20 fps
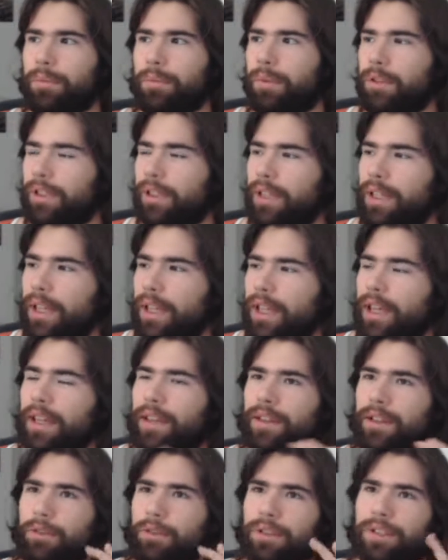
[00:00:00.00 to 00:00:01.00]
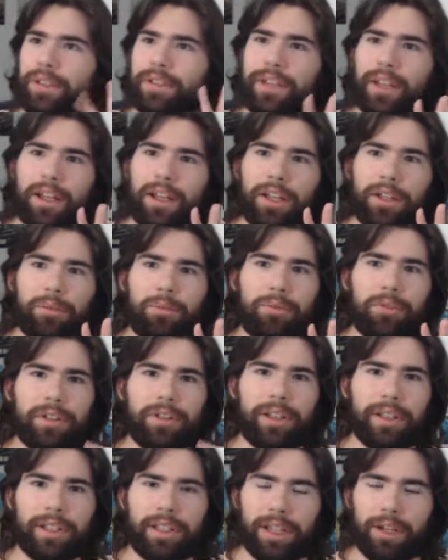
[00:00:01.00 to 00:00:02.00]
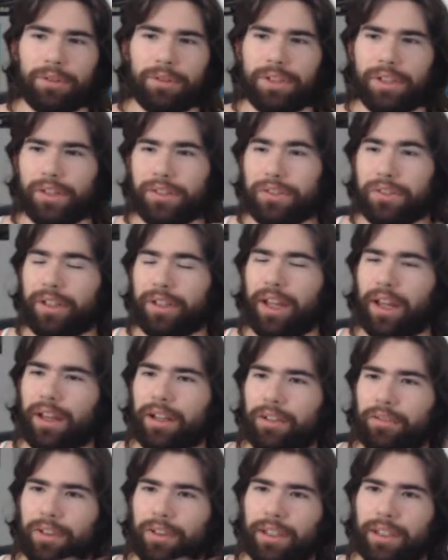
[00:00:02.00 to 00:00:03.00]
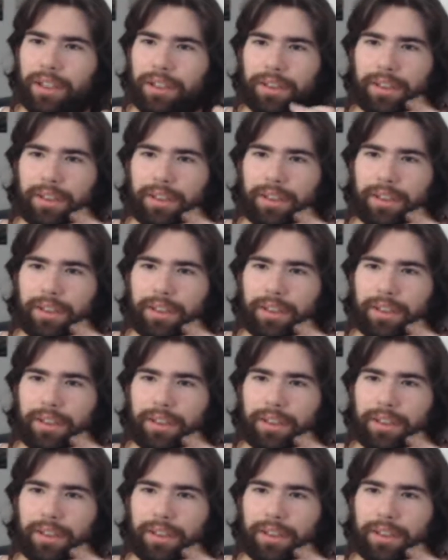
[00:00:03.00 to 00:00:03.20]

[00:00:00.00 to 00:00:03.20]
But there was a time where like I was actually kind of like